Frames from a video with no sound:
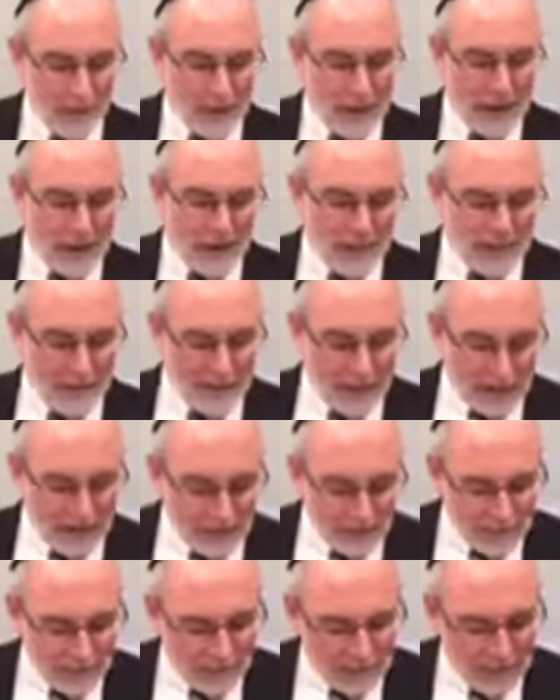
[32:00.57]
becoming
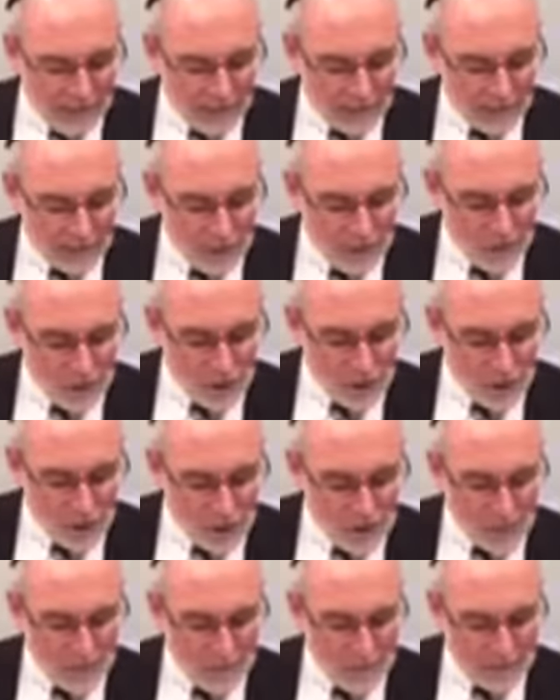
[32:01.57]
nullified. Who
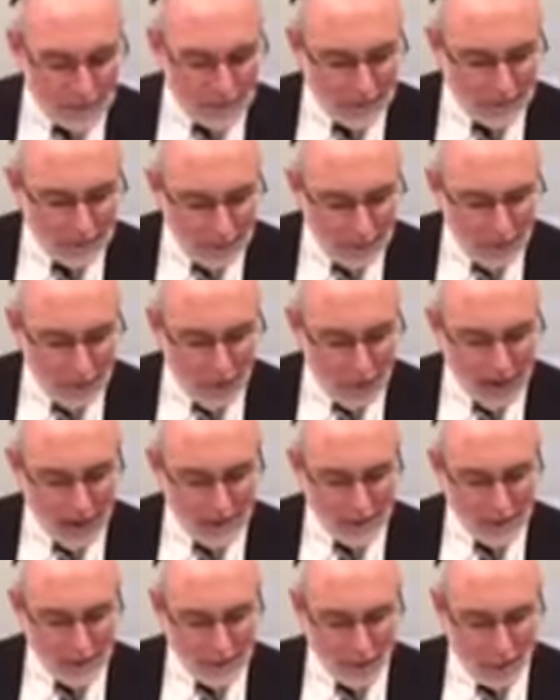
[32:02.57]
shenit batlu
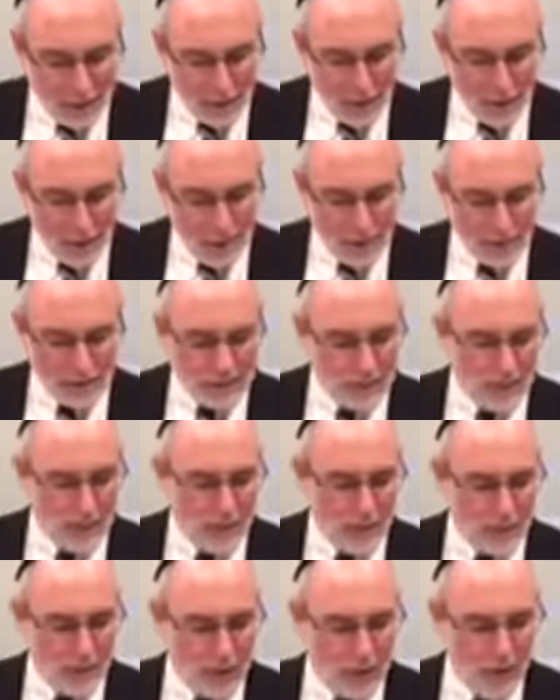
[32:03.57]
az kol
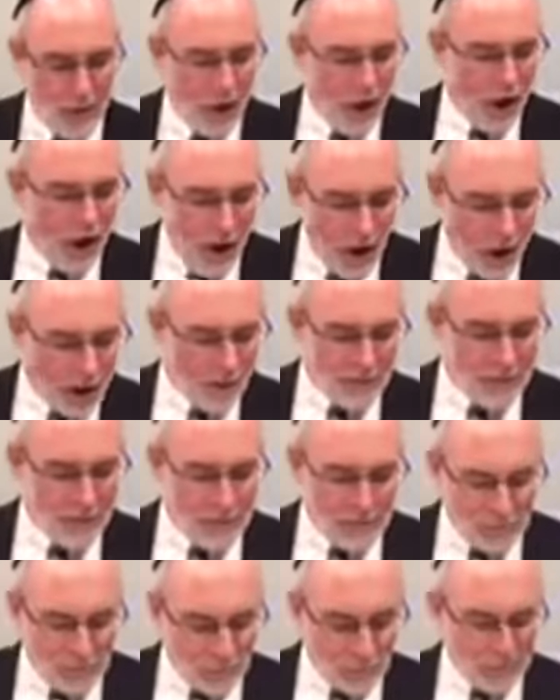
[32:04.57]
kochotatuma all of the
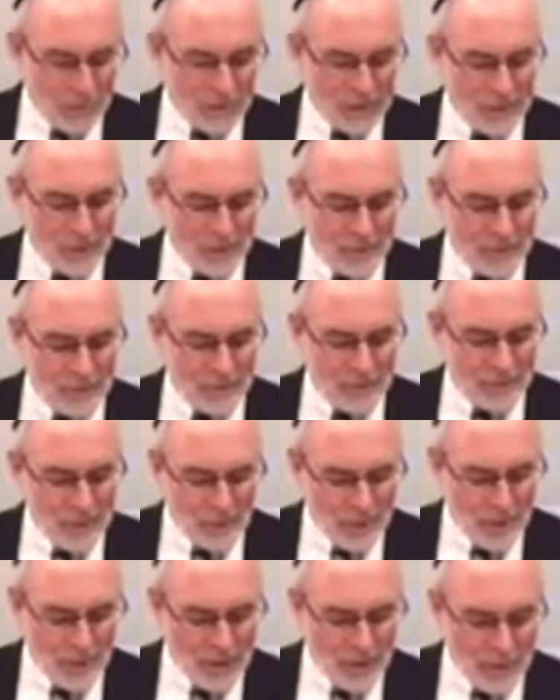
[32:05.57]
forces of
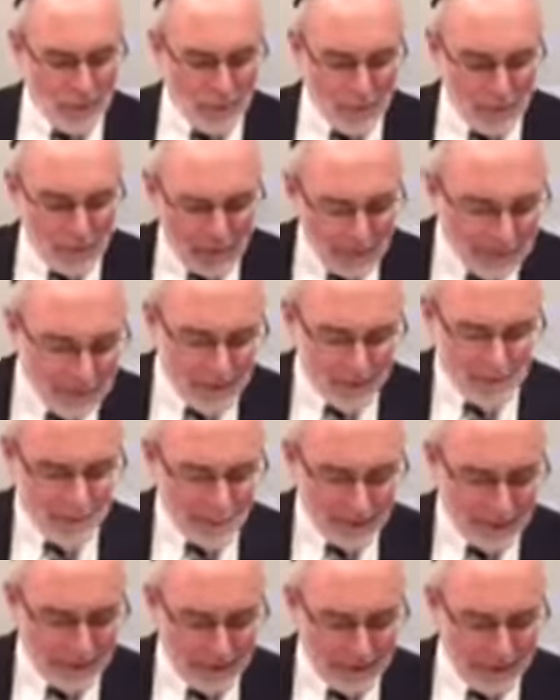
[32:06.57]
impurity were becoming
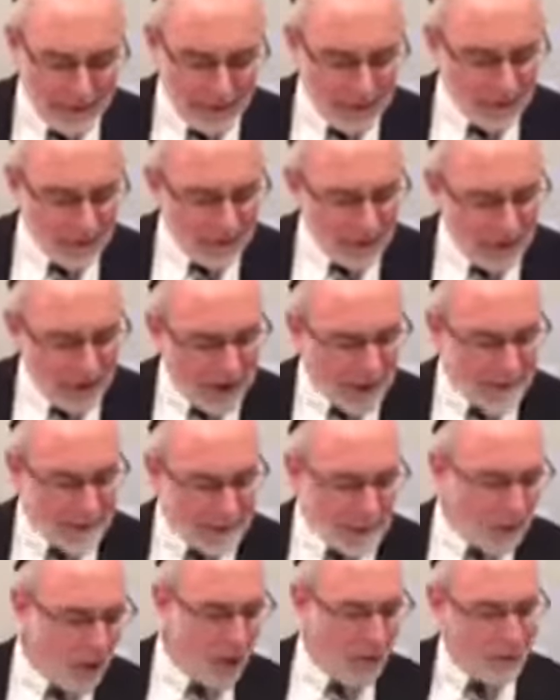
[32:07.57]
completely nullified.
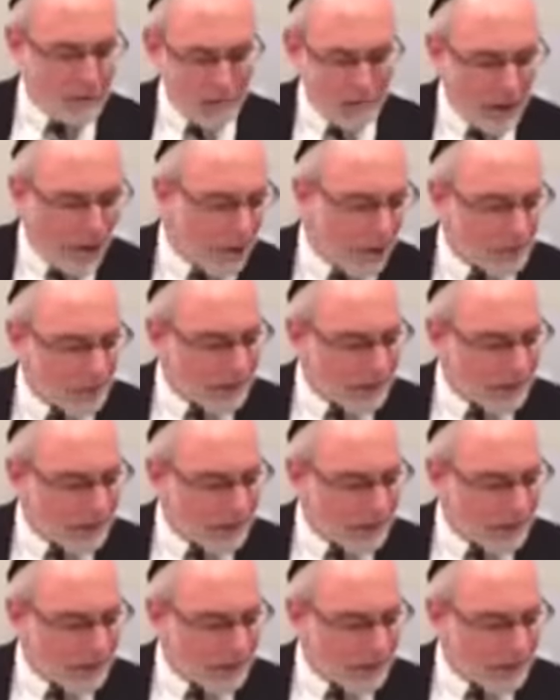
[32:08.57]
Mikol call